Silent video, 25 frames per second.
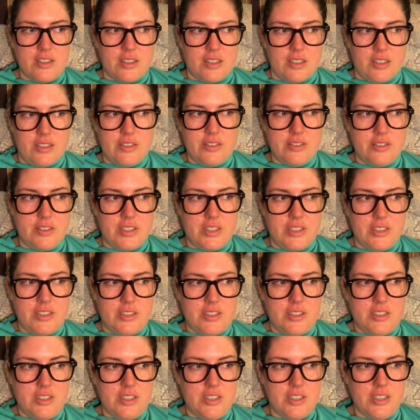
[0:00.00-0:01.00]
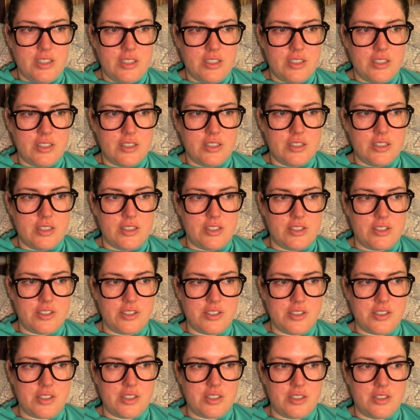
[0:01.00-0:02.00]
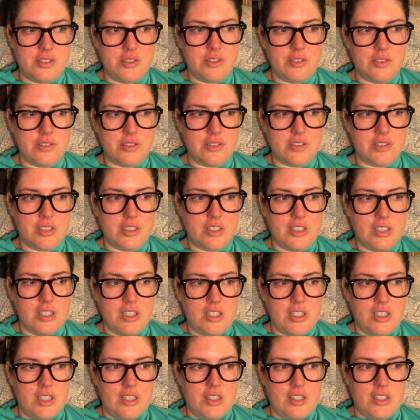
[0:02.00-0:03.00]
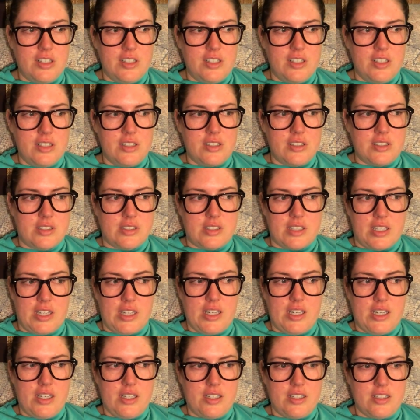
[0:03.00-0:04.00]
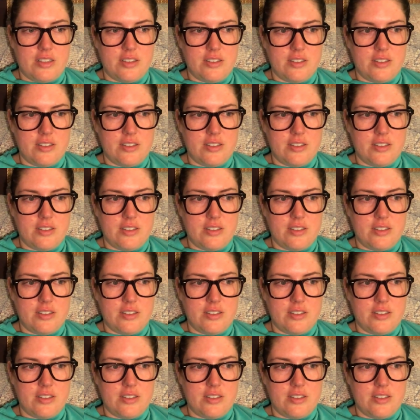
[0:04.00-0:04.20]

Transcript: I don't know. It's just so sad.